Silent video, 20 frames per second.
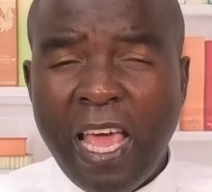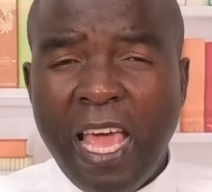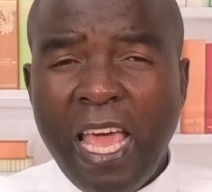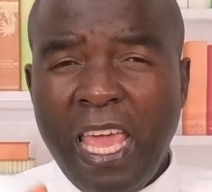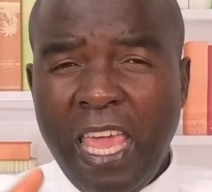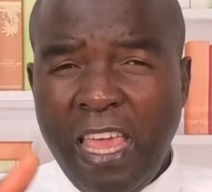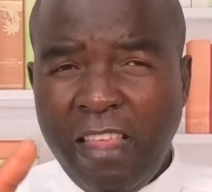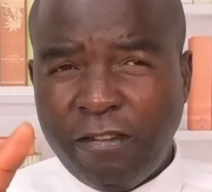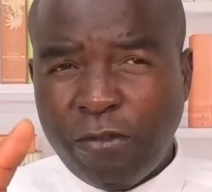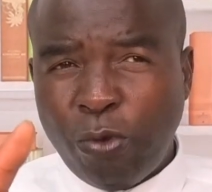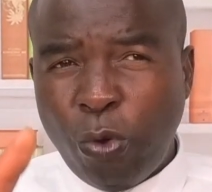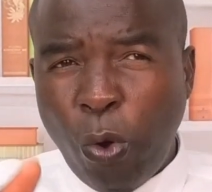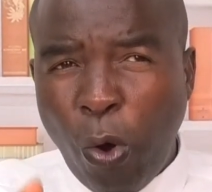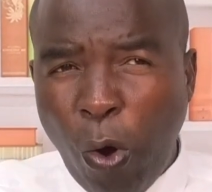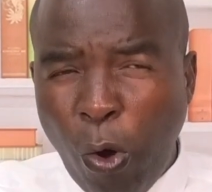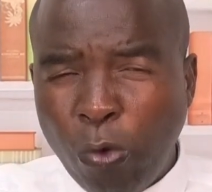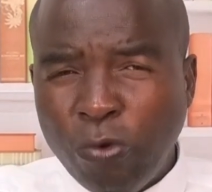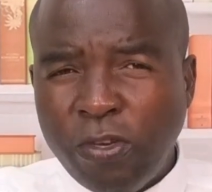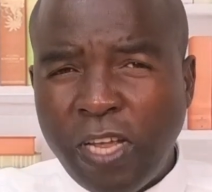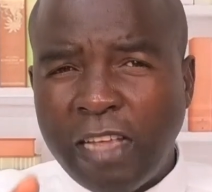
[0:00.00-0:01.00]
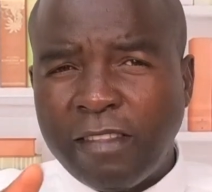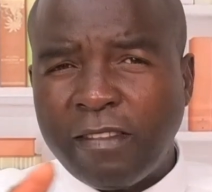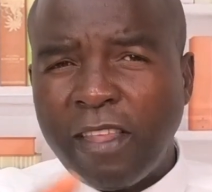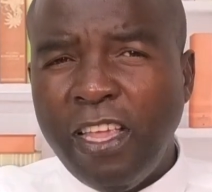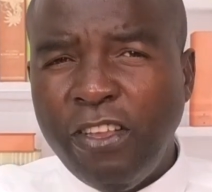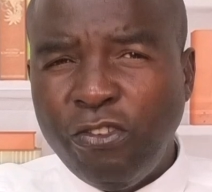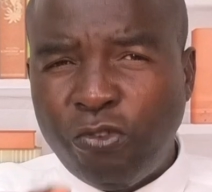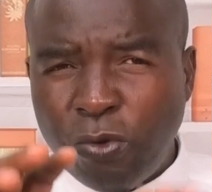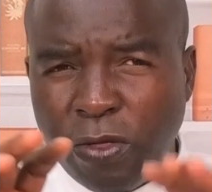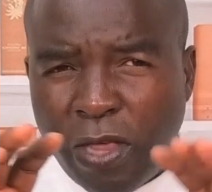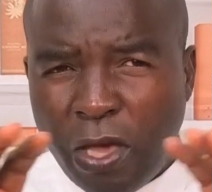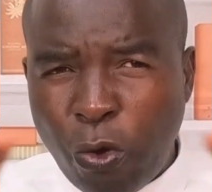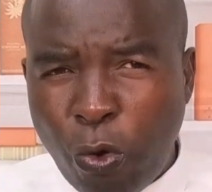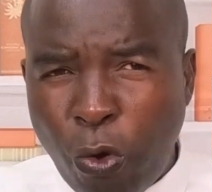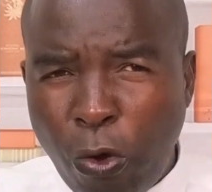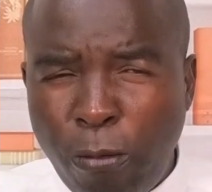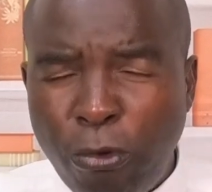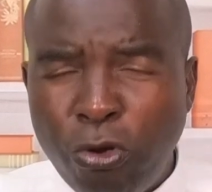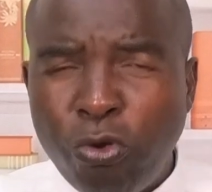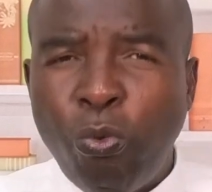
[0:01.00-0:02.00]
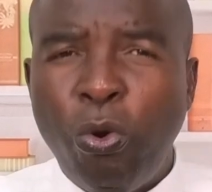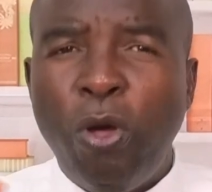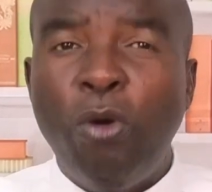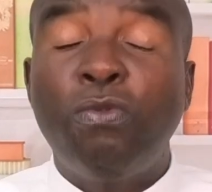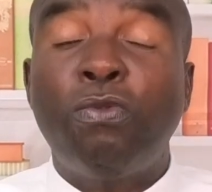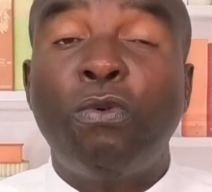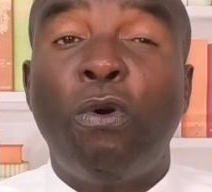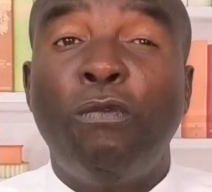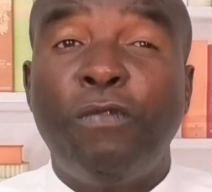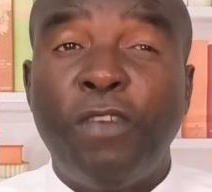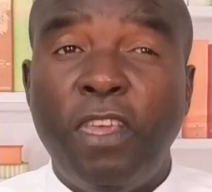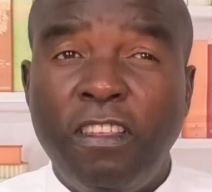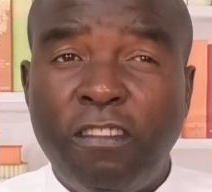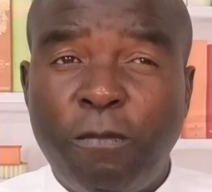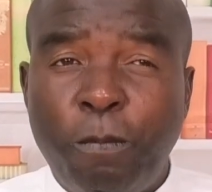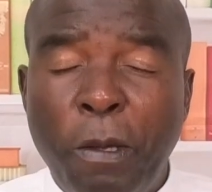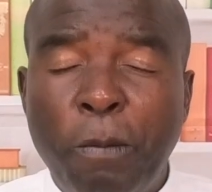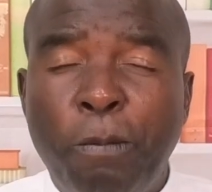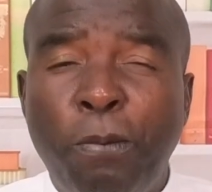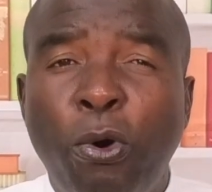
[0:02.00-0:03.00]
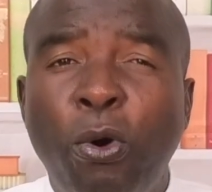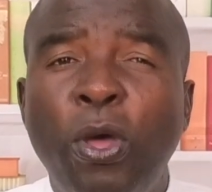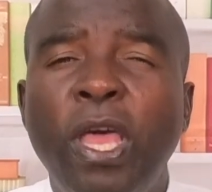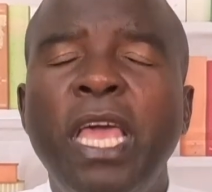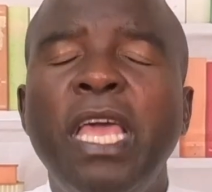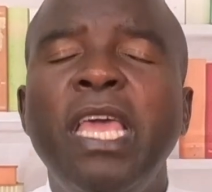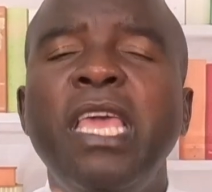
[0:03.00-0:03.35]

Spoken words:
He has called us into the commonwealth of His people.